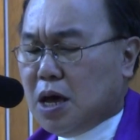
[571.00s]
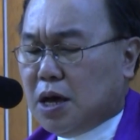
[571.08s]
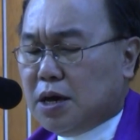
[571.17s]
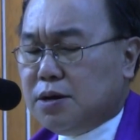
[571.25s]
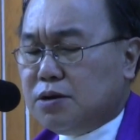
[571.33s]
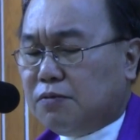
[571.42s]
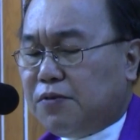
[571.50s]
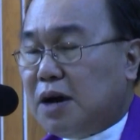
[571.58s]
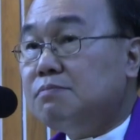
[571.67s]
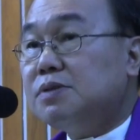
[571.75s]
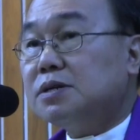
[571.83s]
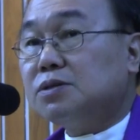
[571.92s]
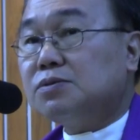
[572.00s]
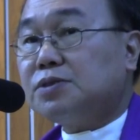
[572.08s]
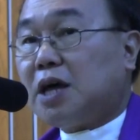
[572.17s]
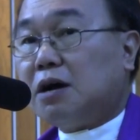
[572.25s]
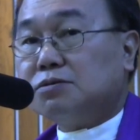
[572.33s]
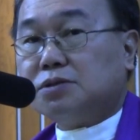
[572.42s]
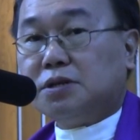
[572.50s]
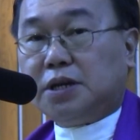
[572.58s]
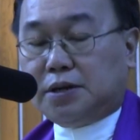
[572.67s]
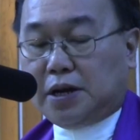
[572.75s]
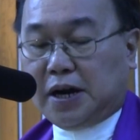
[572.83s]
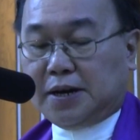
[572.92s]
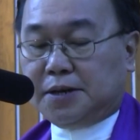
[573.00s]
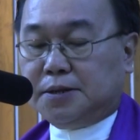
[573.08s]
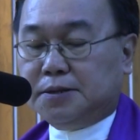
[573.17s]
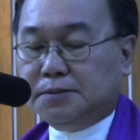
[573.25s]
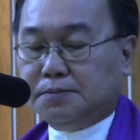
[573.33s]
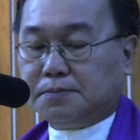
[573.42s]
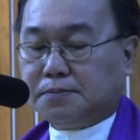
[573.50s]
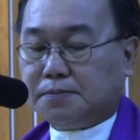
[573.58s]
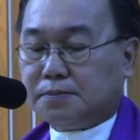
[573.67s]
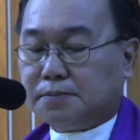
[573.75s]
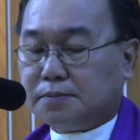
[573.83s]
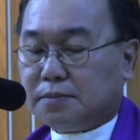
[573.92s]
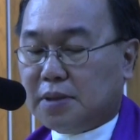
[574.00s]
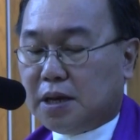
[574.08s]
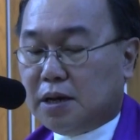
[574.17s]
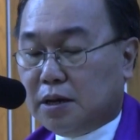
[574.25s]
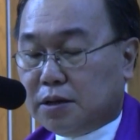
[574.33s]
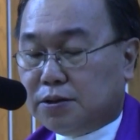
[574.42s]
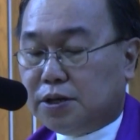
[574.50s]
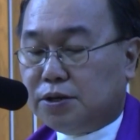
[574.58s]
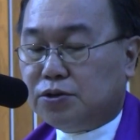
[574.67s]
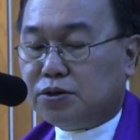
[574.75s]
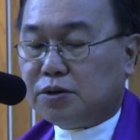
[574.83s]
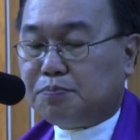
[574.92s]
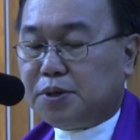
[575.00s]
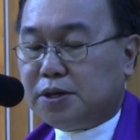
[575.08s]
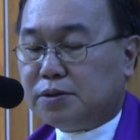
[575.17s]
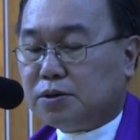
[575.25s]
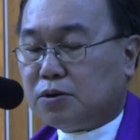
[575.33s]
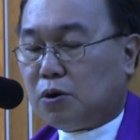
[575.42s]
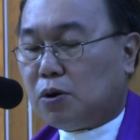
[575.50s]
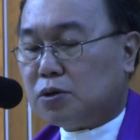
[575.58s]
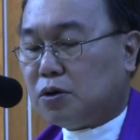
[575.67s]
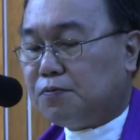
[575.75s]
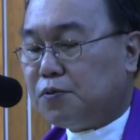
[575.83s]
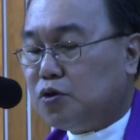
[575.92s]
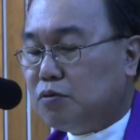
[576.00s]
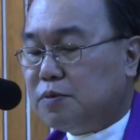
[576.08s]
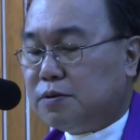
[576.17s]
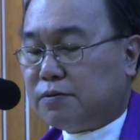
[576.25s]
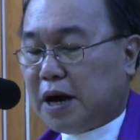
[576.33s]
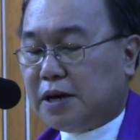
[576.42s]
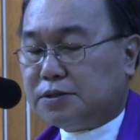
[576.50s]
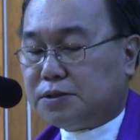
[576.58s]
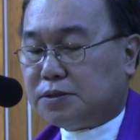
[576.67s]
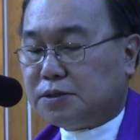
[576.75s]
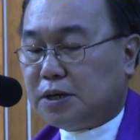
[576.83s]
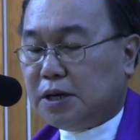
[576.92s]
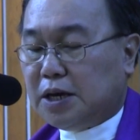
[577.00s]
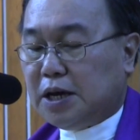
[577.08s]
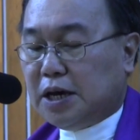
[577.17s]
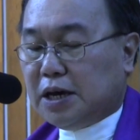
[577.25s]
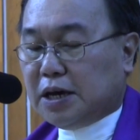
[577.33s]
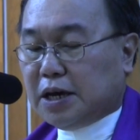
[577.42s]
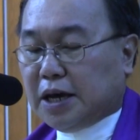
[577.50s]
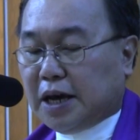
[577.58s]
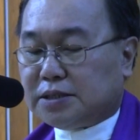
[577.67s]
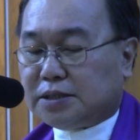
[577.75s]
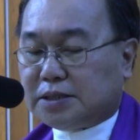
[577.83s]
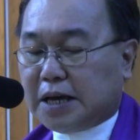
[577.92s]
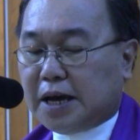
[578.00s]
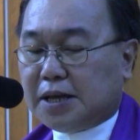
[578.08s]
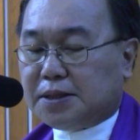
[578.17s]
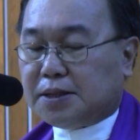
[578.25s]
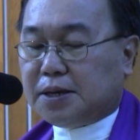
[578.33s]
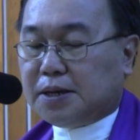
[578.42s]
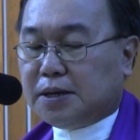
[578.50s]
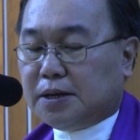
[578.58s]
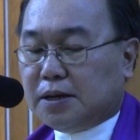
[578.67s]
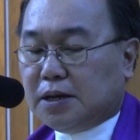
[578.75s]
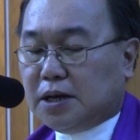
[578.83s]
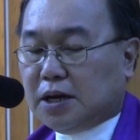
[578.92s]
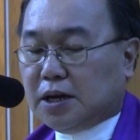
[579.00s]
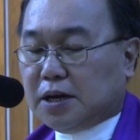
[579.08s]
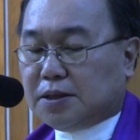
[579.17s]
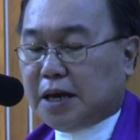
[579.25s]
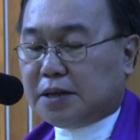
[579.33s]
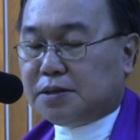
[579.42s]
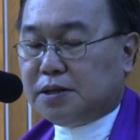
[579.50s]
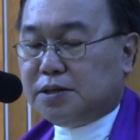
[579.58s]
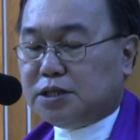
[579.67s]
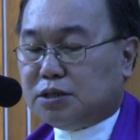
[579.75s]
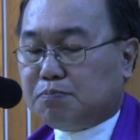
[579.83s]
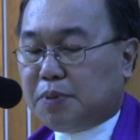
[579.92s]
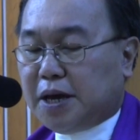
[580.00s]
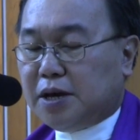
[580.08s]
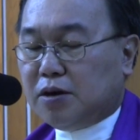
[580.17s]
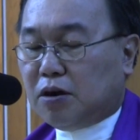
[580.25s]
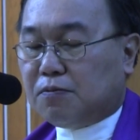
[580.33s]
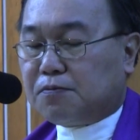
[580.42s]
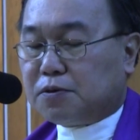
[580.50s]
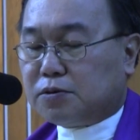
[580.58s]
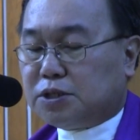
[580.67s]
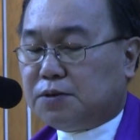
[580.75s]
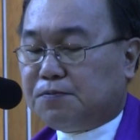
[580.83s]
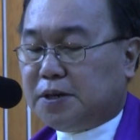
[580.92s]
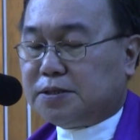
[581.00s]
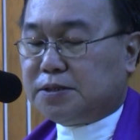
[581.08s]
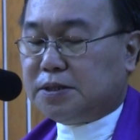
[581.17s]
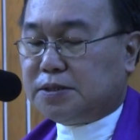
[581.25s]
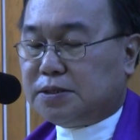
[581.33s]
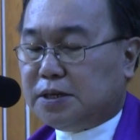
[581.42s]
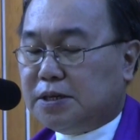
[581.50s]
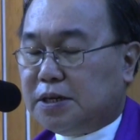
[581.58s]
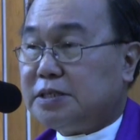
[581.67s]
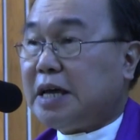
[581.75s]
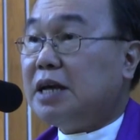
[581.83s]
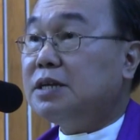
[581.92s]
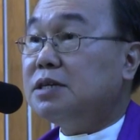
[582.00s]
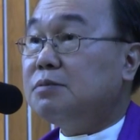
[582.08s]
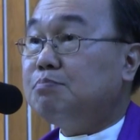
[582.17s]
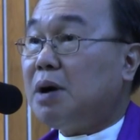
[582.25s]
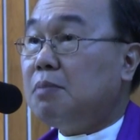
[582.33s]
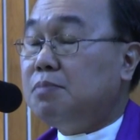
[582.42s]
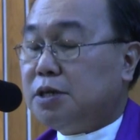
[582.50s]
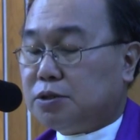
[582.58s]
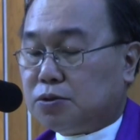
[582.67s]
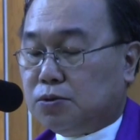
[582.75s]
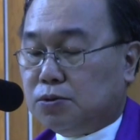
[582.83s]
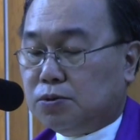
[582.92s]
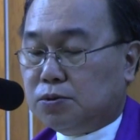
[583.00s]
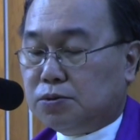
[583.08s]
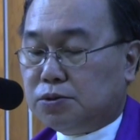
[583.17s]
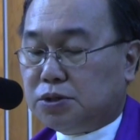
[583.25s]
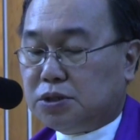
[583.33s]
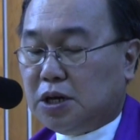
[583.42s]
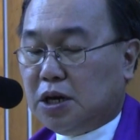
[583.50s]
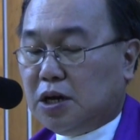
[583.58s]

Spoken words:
In November 2009, the European Court of Human Rights has said that the display of crucifixes in Italian public schools